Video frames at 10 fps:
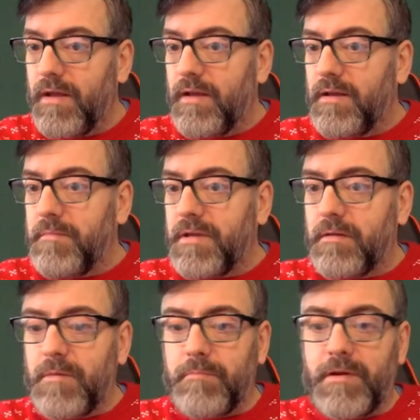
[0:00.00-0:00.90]
Let me
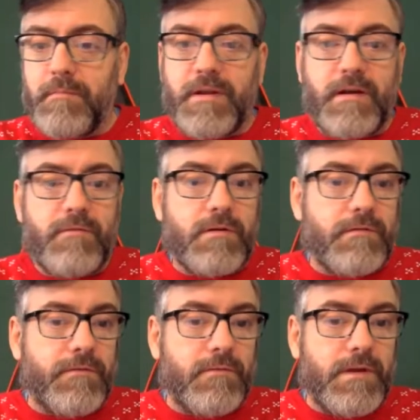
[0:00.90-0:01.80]
come up here, man. I'll look at a
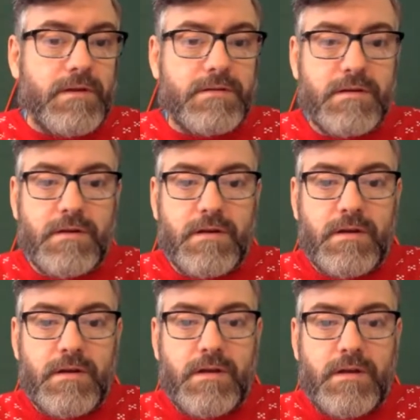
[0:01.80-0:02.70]
few of these.
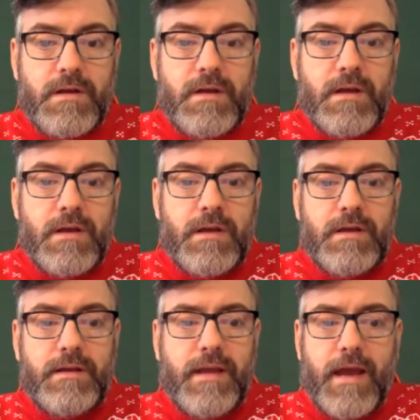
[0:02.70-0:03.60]

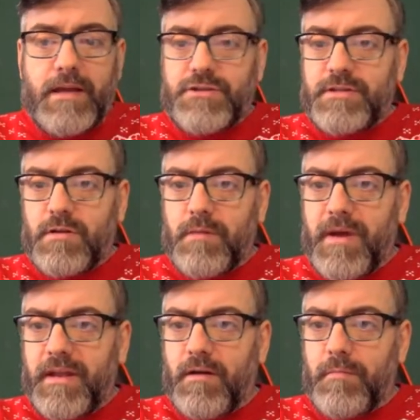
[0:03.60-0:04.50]
Yeah, she's on the
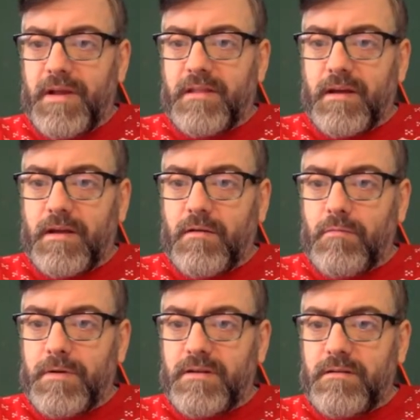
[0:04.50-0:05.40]
mend now, mate. Thank you.
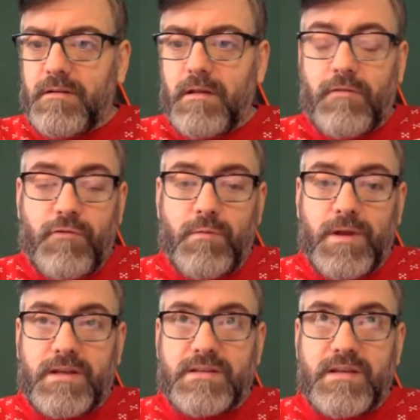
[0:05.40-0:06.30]
But 3
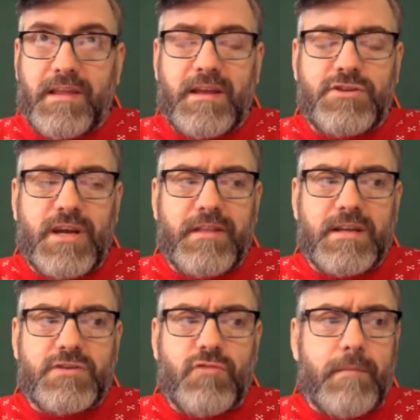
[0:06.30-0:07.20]
weeks, I think she had that
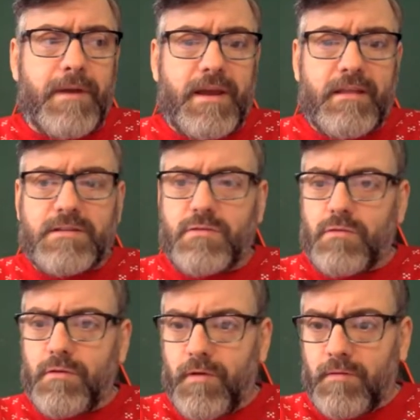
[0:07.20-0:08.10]
strep A that's
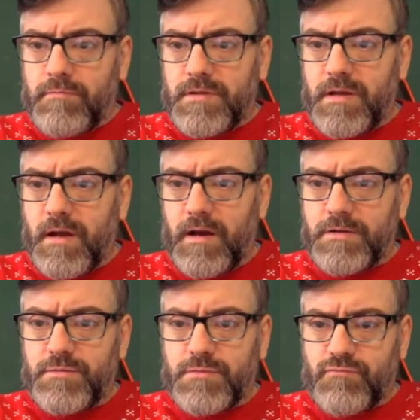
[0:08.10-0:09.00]
going around.
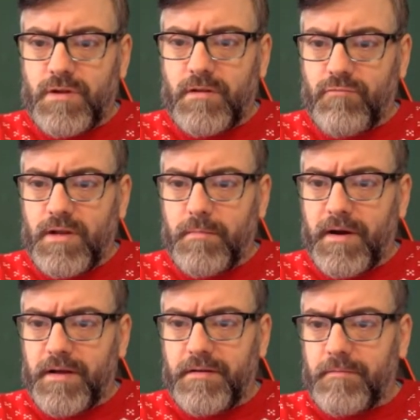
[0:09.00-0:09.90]
She was really, really bad.